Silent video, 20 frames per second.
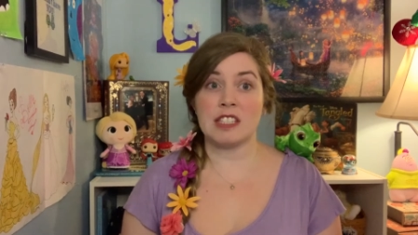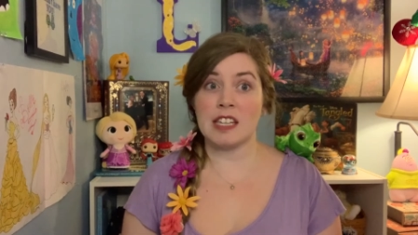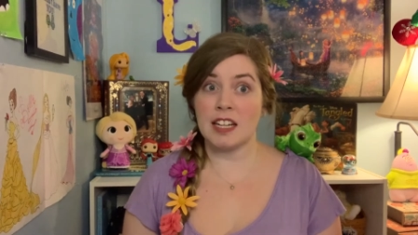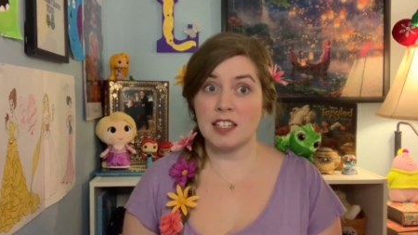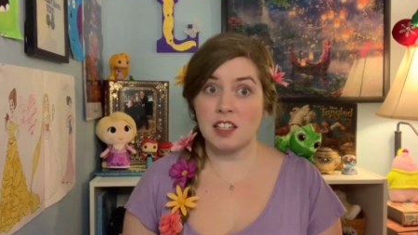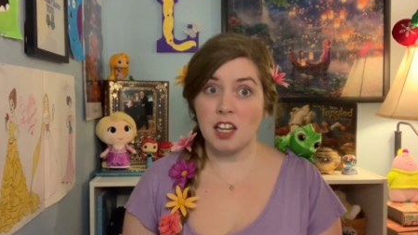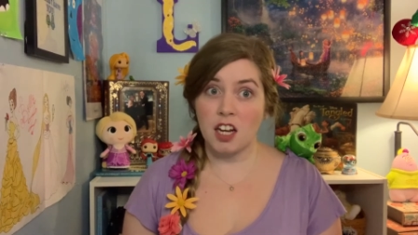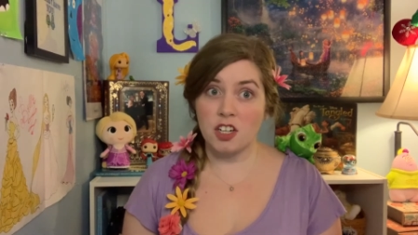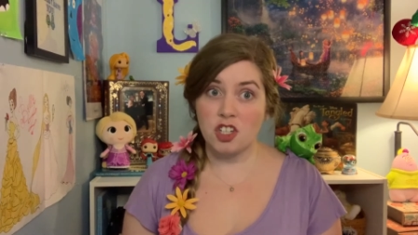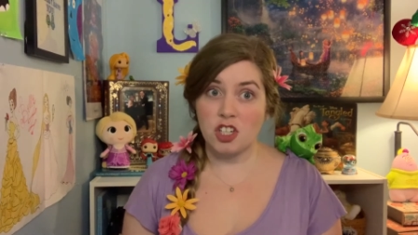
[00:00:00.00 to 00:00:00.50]
not
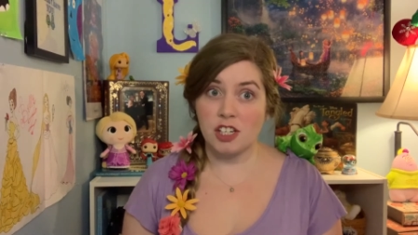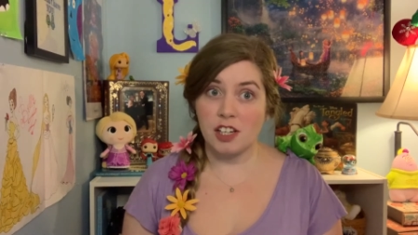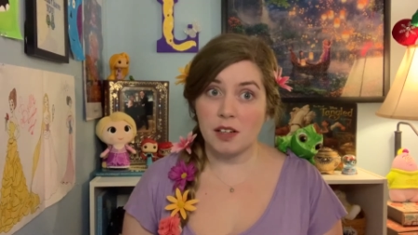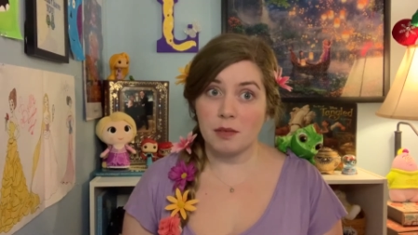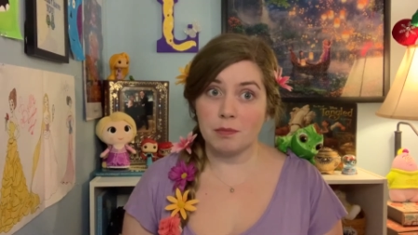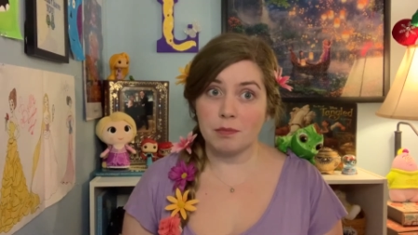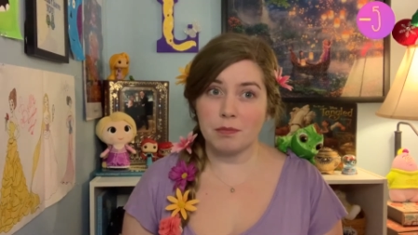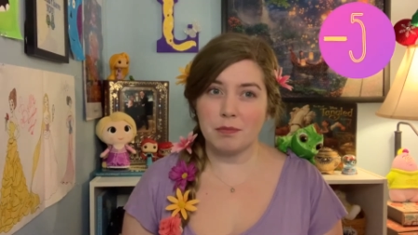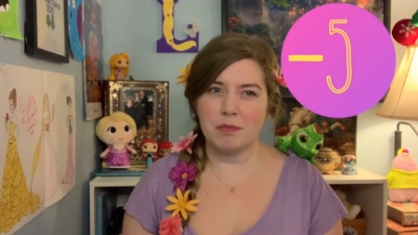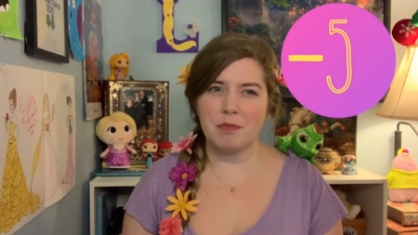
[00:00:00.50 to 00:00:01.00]
touching
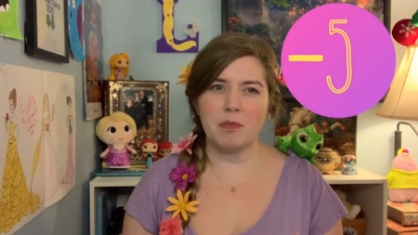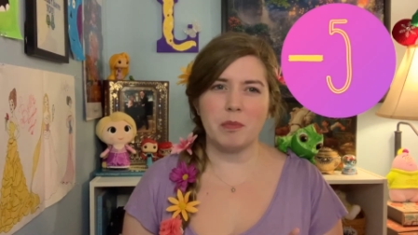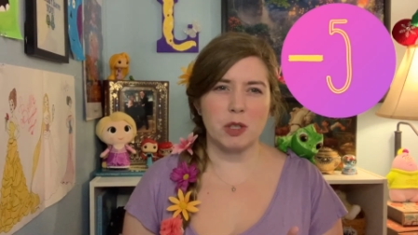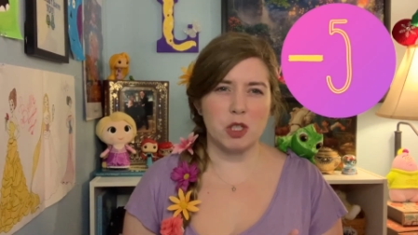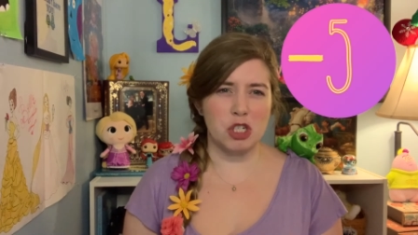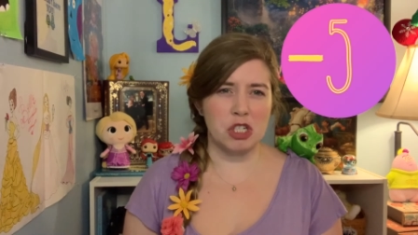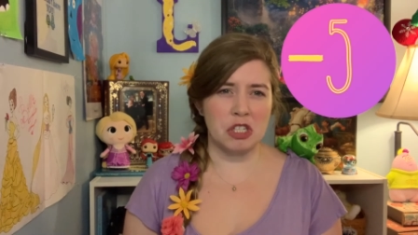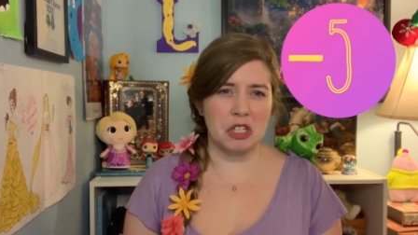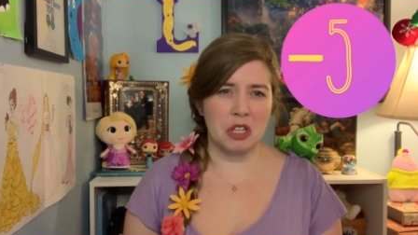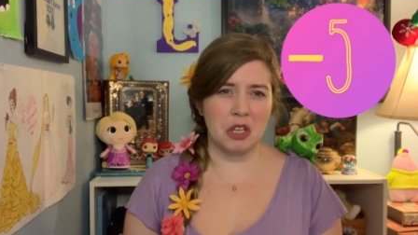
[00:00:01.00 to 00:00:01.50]
him, but
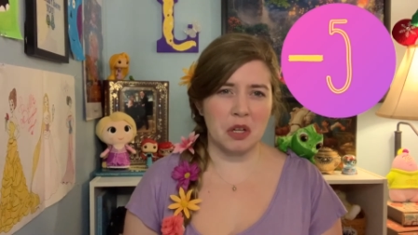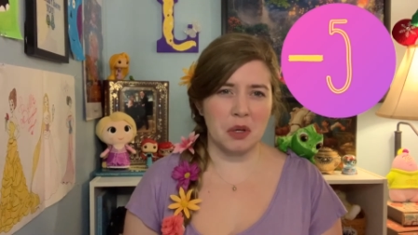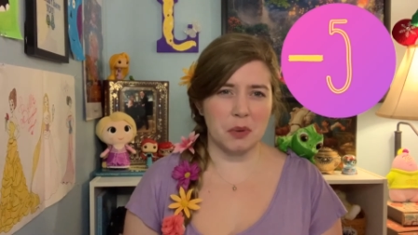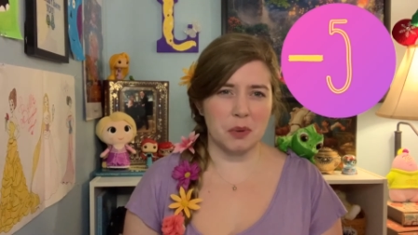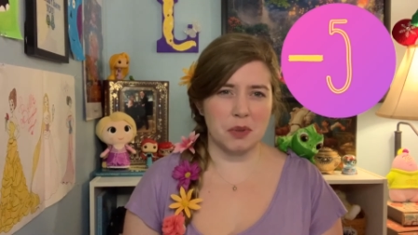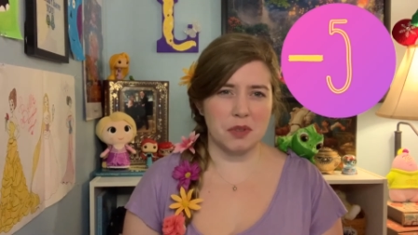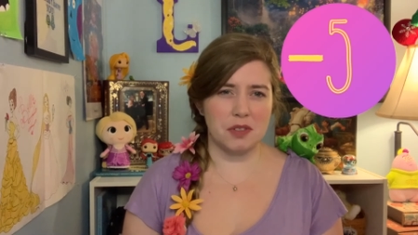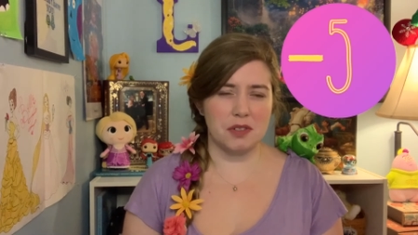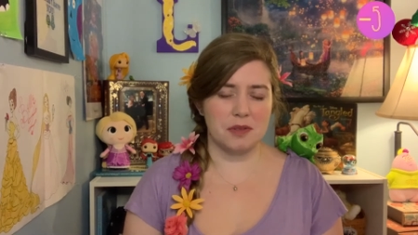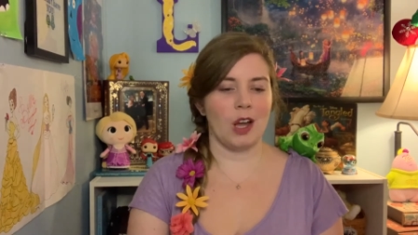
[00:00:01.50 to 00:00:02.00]
she's
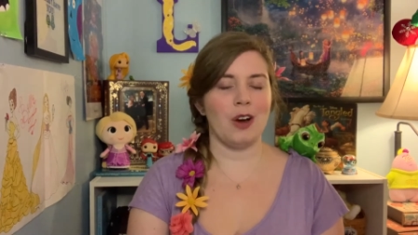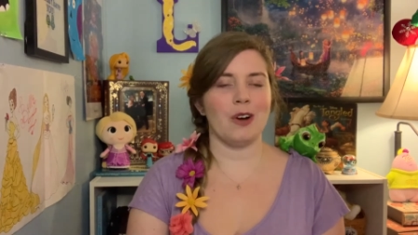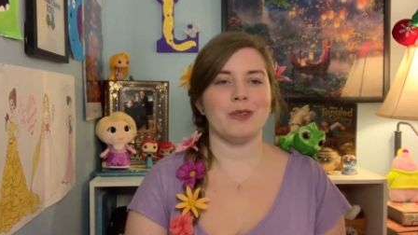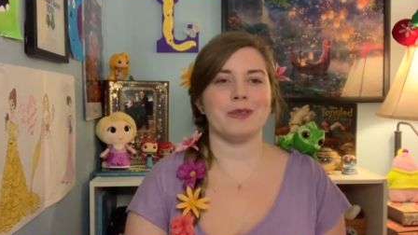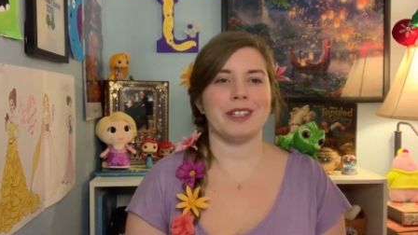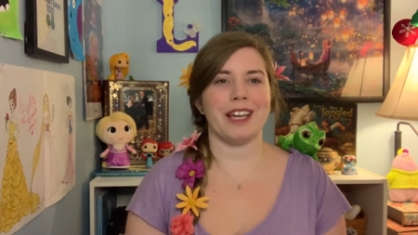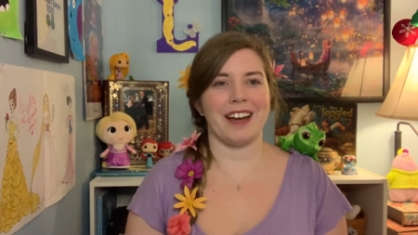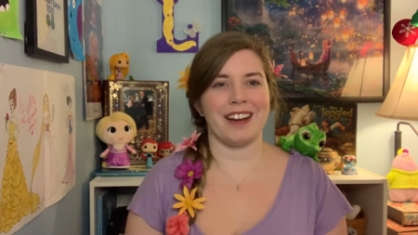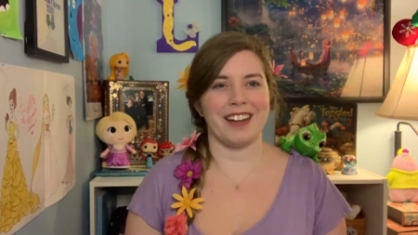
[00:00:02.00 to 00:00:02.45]
close. Oh yeah,